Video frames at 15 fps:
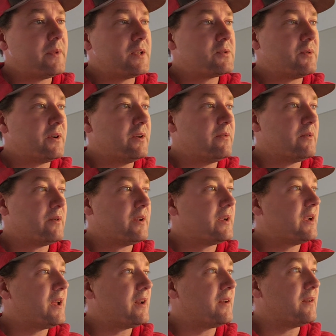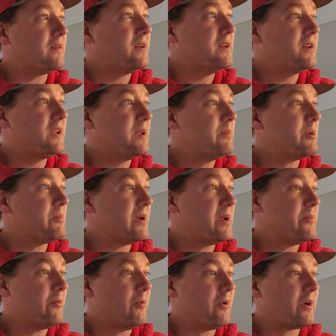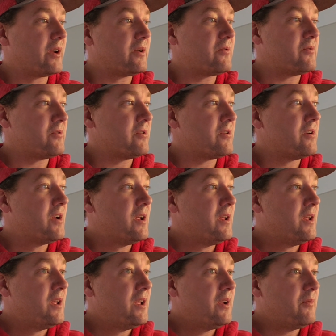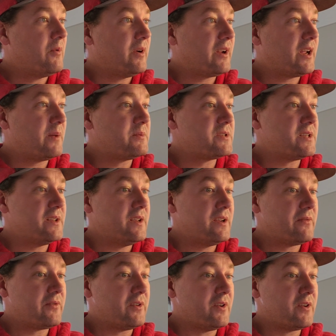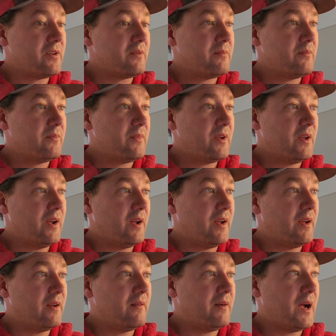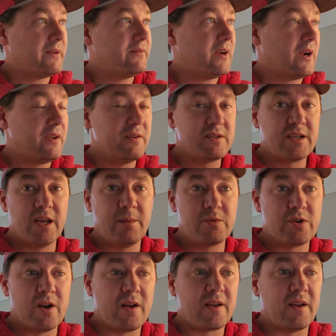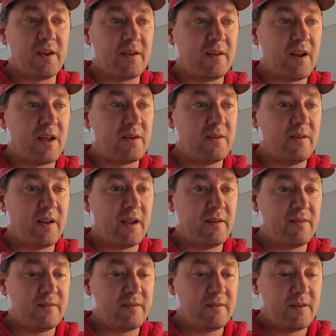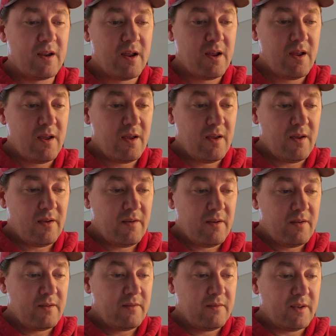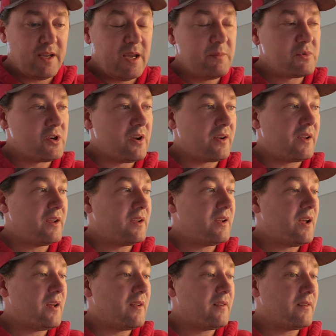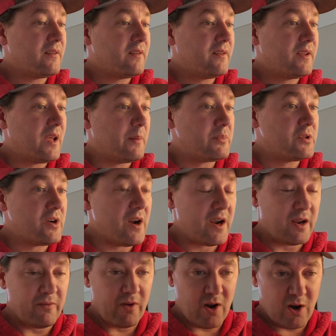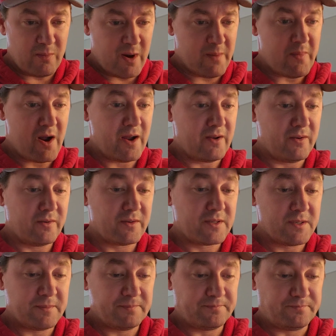that's why you really kind of need to keep your paperwork in order when it comes to Ifta. I use Keep Trucking, and the Keep Trucking kept track of all my miles.